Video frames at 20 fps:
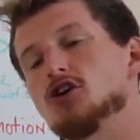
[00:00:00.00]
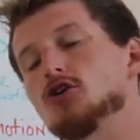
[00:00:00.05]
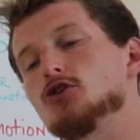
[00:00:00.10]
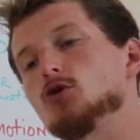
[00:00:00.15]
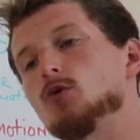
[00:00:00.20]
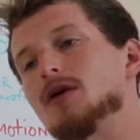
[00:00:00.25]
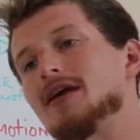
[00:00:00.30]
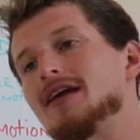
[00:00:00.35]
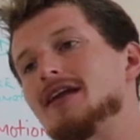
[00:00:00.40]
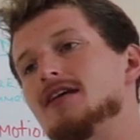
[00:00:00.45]
you're
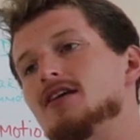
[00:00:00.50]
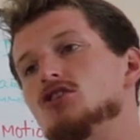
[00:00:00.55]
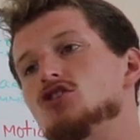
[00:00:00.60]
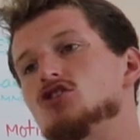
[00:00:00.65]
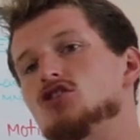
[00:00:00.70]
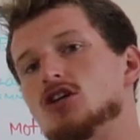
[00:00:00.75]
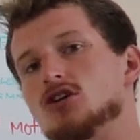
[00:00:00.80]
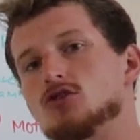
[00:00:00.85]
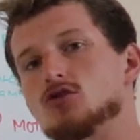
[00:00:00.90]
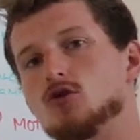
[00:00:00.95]
doing it in
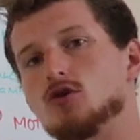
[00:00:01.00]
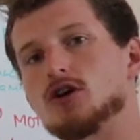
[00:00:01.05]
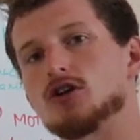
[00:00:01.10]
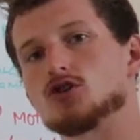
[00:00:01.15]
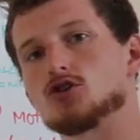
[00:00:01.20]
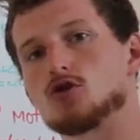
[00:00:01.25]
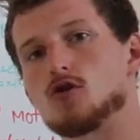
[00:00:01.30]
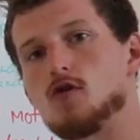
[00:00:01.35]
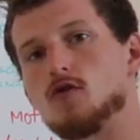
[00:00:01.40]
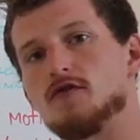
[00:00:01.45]
a gentle,
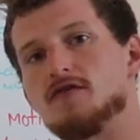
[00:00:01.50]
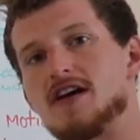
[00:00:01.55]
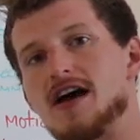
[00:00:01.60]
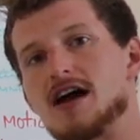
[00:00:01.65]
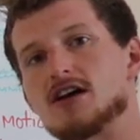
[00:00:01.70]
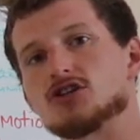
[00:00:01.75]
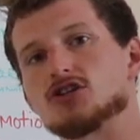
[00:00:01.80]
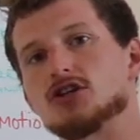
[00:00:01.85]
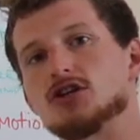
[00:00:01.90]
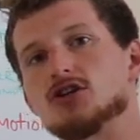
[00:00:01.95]
controlled
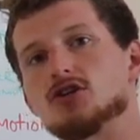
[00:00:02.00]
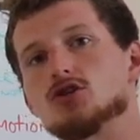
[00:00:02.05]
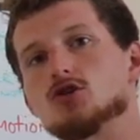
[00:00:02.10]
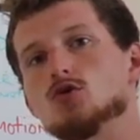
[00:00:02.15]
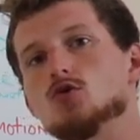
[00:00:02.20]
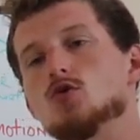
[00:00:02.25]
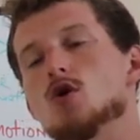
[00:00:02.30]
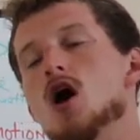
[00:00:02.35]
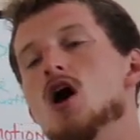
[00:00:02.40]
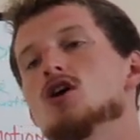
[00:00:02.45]
fashion
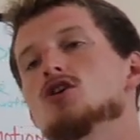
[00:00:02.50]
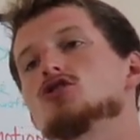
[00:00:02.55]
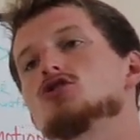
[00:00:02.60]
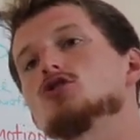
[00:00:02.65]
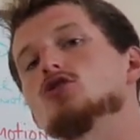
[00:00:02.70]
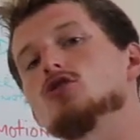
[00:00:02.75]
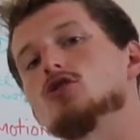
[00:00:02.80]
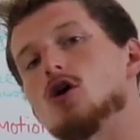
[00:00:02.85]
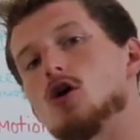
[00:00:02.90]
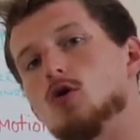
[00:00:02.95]
to
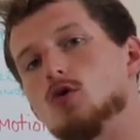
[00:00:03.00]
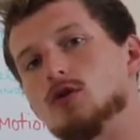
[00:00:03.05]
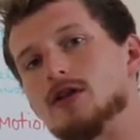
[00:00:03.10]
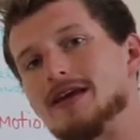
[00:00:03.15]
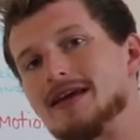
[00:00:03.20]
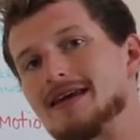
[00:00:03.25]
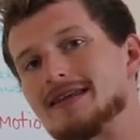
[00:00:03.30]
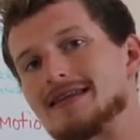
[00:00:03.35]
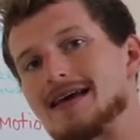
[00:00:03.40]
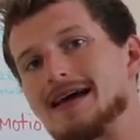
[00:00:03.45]

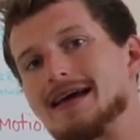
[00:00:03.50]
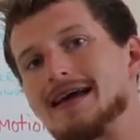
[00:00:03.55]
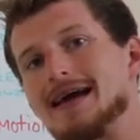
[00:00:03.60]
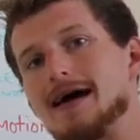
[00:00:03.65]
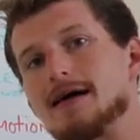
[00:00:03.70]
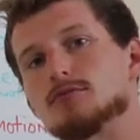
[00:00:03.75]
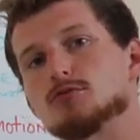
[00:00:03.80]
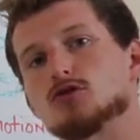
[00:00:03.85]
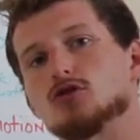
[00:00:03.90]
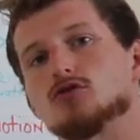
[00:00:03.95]
slowly get that
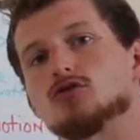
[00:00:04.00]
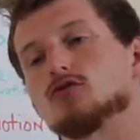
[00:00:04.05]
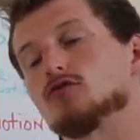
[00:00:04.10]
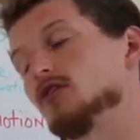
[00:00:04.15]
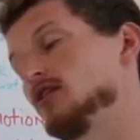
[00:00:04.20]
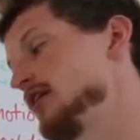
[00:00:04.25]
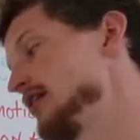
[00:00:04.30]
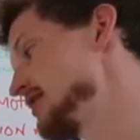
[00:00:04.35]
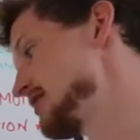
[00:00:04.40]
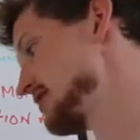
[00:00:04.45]
capsule to
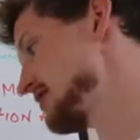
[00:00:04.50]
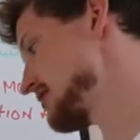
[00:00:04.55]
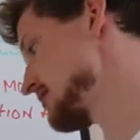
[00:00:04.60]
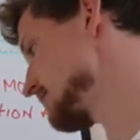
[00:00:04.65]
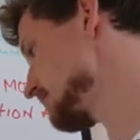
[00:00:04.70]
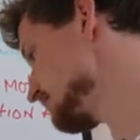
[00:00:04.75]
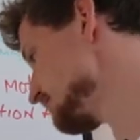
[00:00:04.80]
release.